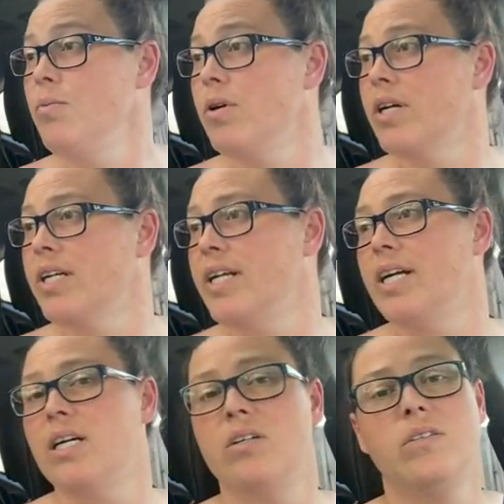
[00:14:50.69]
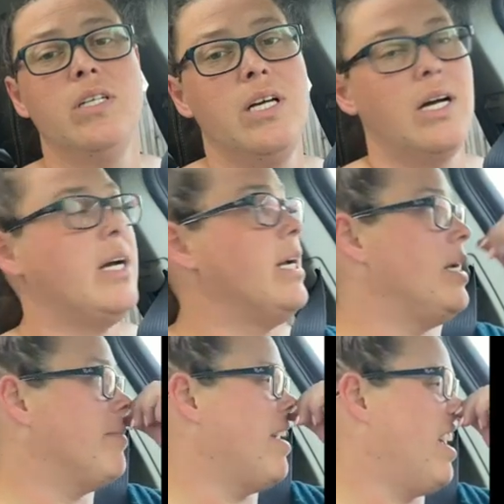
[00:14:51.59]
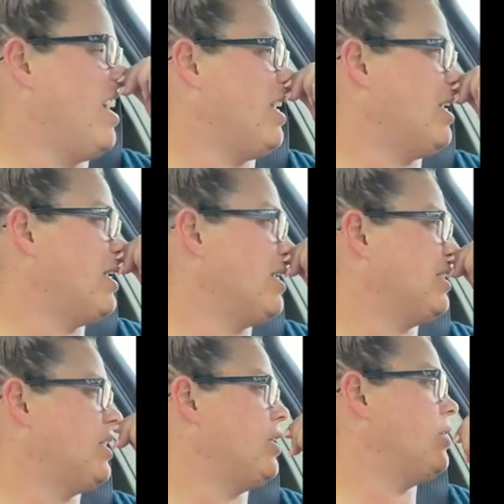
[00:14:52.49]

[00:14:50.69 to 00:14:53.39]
work now. I am heading to